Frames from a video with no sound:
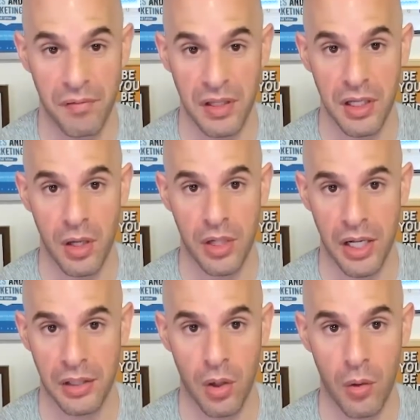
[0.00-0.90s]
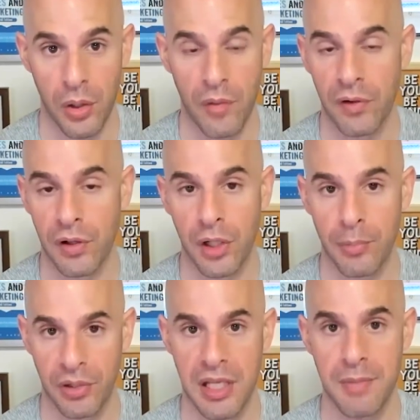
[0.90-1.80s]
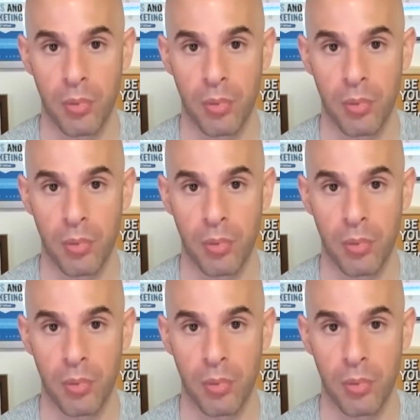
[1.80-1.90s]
video kind of going over a couple key